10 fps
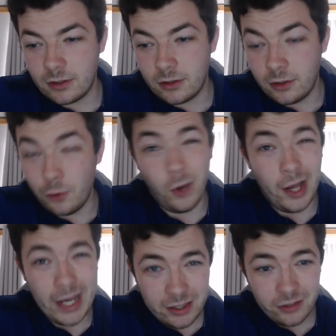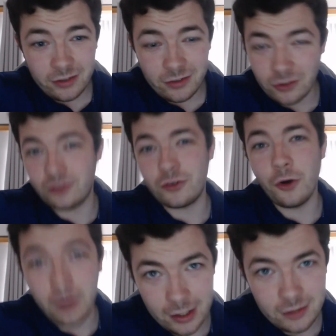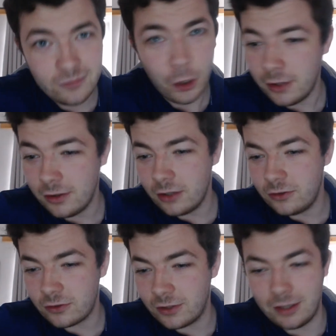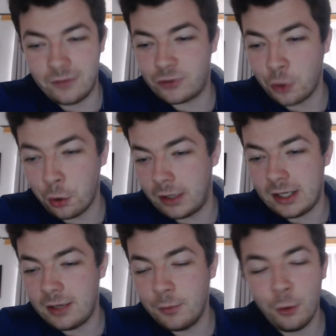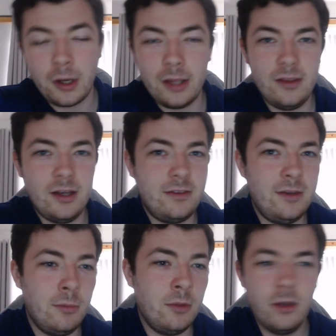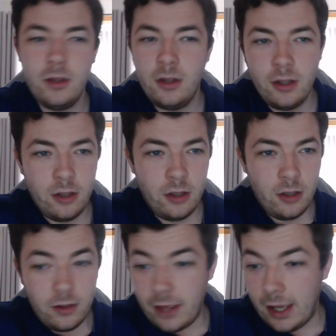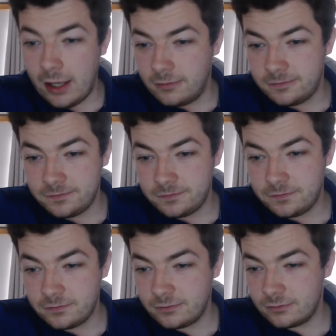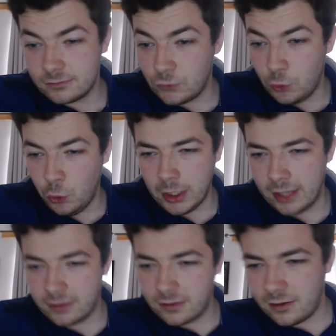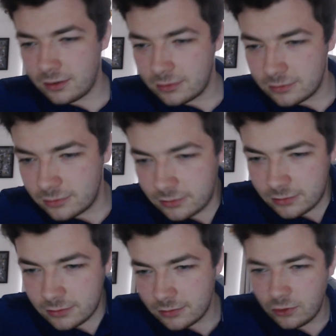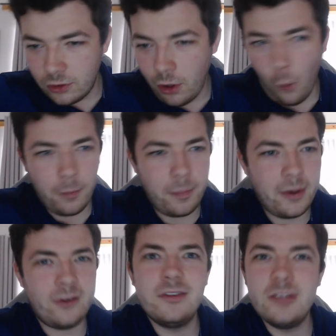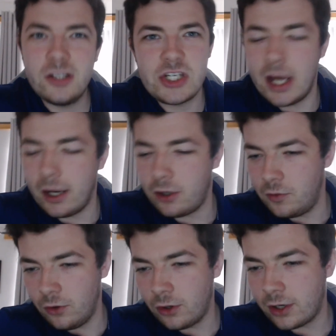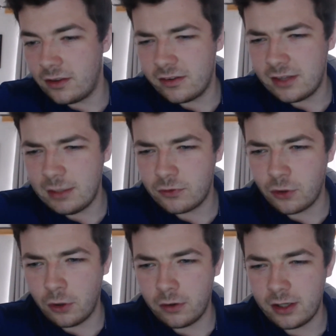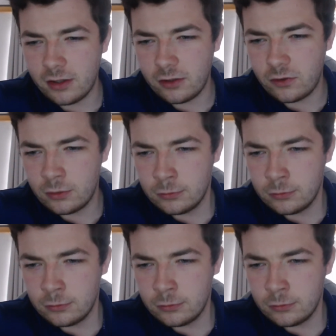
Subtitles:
You know why he does? Because Scott Wright fucking does. And if Scott Wright can walk into a team, then who can't? Not one person in this chat couldn't walk into the team if Scott Wright does.